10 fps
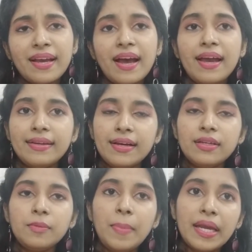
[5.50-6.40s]
I had
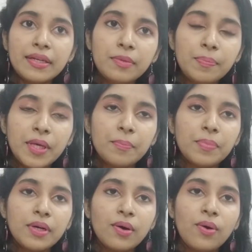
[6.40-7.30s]
done a pattern
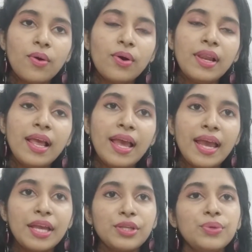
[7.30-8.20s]
paper haul
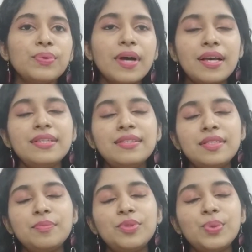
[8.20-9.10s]
and you guys
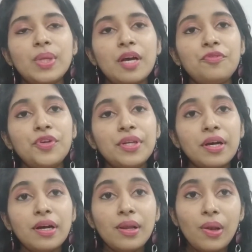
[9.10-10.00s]
seem to love it
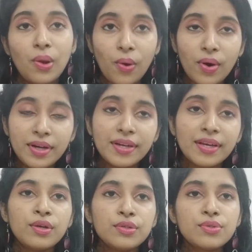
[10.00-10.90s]
a lot.
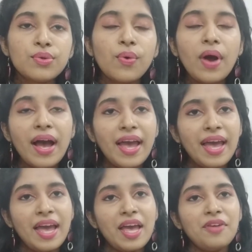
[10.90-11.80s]
So I
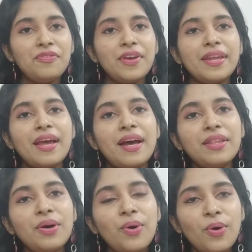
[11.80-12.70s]
have
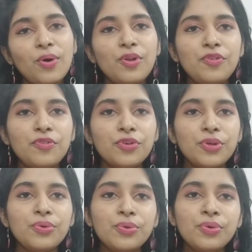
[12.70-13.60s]
another haul for
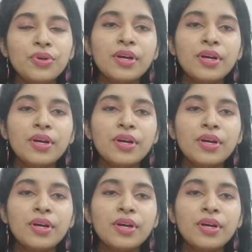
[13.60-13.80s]
you.